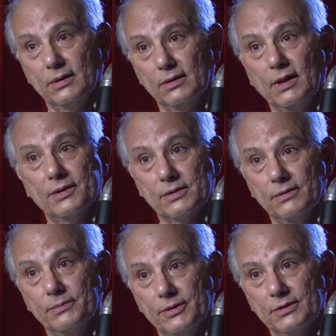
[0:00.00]

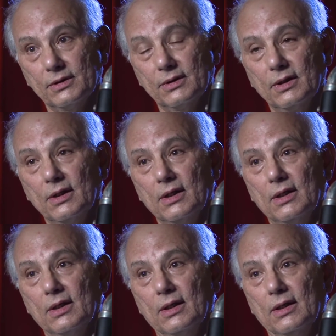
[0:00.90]
classical music.
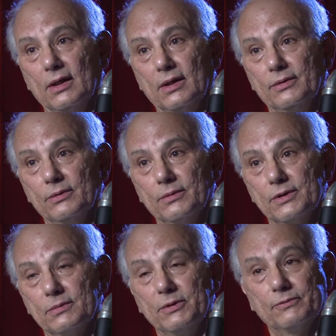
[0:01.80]

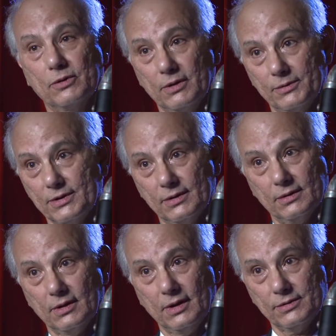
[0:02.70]
Before I was in
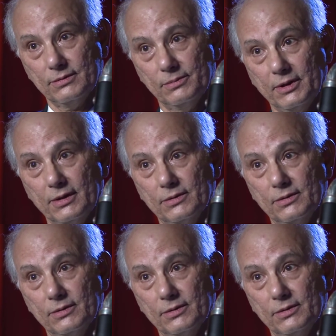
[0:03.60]
the high school band,